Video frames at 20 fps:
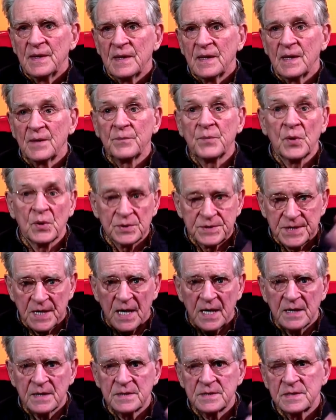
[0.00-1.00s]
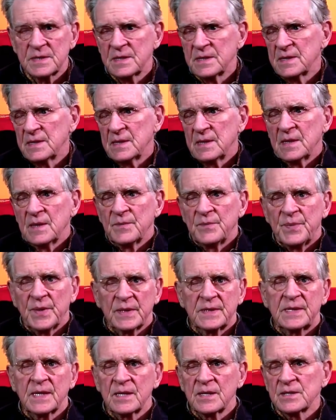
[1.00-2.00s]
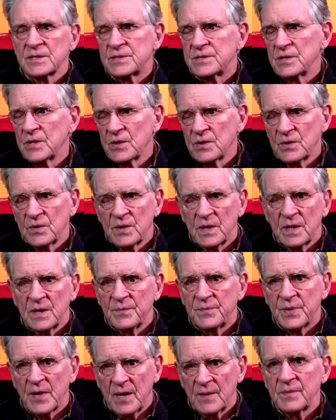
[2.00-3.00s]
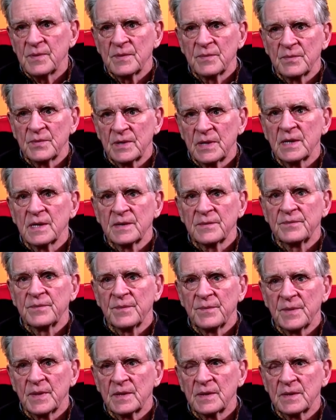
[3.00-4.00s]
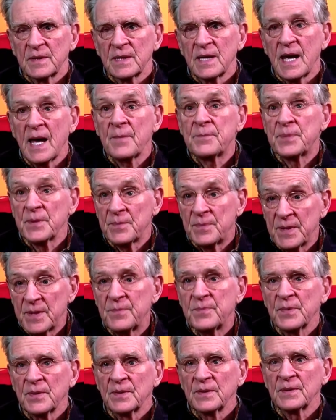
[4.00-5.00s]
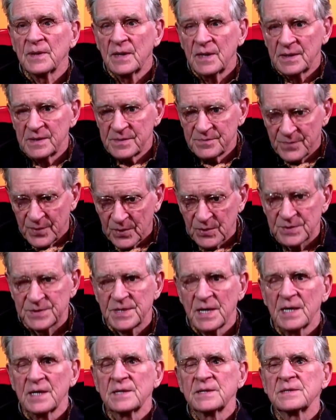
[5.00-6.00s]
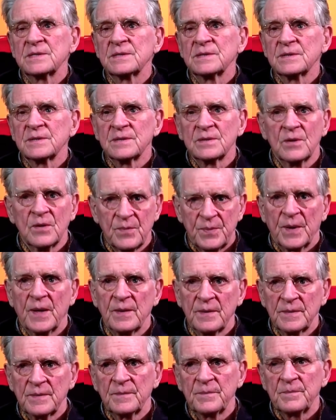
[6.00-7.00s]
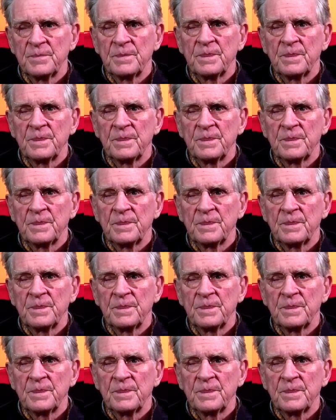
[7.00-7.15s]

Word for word: on both sides. But there's no uh, problem, really, among the happy people on both sides. No problem.